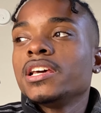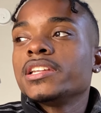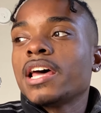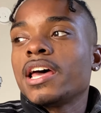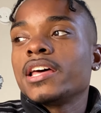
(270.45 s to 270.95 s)

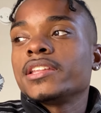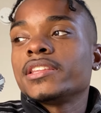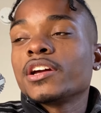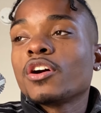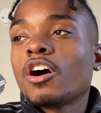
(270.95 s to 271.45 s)
that
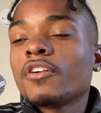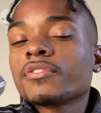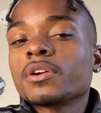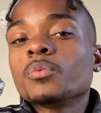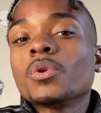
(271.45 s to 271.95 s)
they're
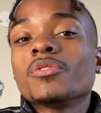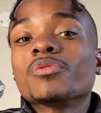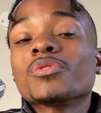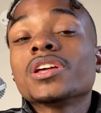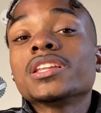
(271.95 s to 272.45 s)
offering will
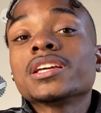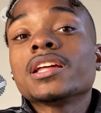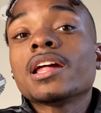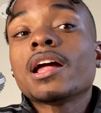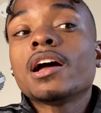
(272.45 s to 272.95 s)

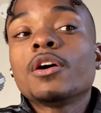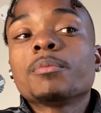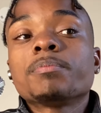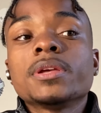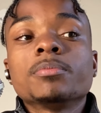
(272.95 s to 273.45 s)
really
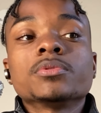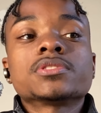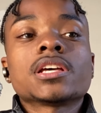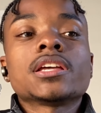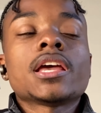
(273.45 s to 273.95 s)
help people
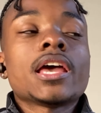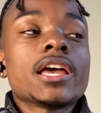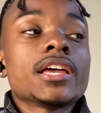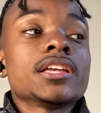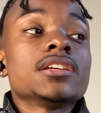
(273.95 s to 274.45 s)
say
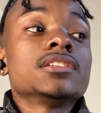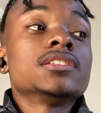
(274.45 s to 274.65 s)
hey